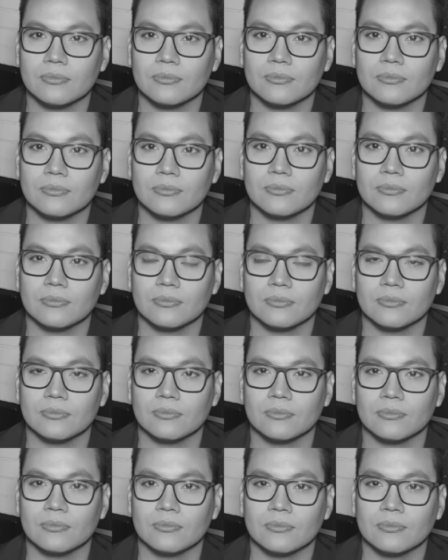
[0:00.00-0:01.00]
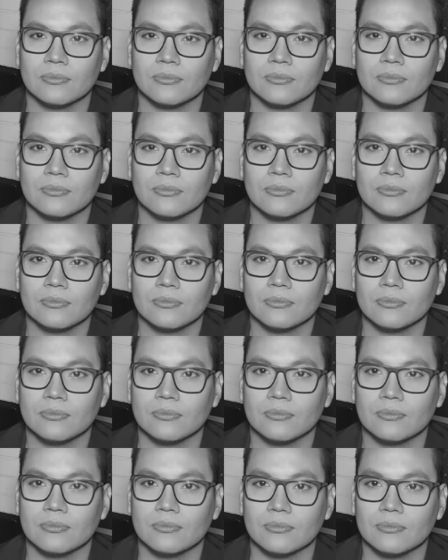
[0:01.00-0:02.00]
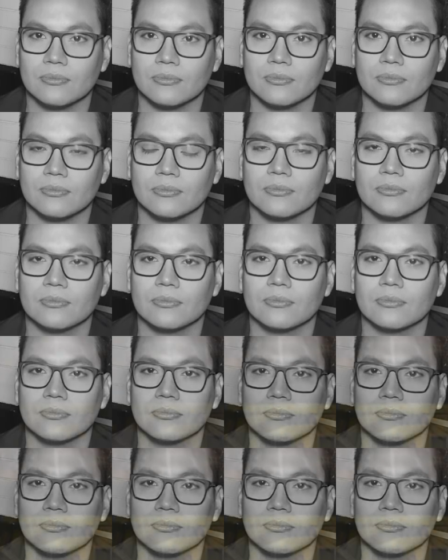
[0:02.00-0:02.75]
This person isn't speaking.